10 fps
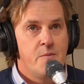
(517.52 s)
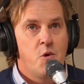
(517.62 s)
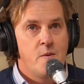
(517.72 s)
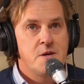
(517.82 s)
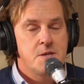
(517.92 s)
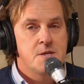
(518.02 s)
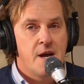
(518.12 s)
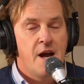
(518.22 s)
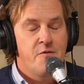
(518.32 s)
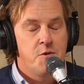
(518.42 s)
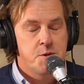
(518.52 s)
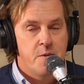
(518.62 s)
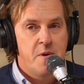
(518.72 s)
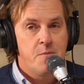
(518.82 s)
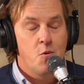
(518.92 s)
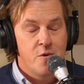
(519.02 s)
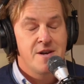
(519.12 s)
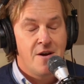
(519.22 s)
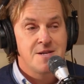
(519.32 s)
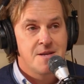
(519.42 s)
a really important message to get out, so people
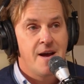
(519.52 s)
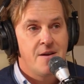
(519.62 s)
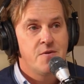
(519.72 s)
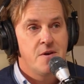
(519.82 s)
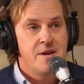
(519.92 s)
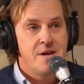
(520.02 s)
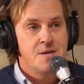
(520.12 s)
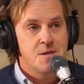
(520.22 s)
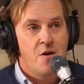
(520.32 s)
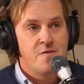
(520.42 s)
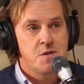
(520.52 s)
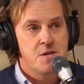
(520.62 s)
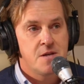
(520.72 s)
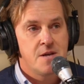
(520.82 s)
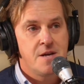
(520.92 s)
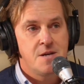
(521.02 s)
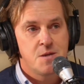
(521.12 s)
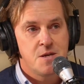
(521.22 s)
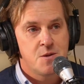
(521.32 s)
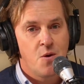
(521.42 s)
realise that it is harvested and
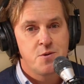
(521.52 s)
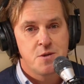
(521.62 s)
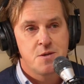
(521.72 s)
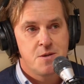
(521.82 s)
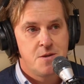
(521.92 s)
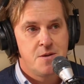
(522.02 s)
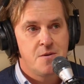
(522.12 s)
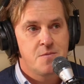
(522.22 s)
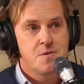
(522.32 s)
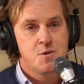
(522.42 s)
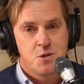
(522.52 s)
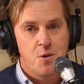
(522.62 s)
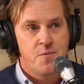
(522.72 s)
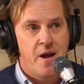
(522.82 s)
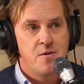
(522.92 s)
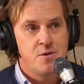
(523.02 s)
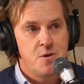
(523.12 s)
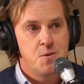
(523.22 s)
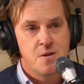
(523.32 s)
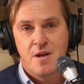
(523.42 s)
it's not just chopped down and
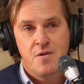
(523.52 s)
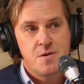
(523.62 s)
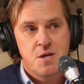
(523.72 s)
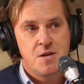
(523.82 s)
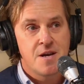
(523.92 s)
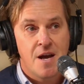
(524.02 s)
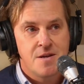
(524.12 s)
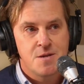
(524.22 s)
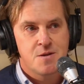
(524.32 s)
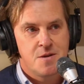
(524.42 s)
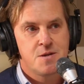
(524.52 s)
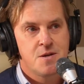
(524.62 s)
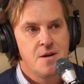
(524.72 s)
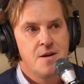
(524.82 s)
used and never seen again. It's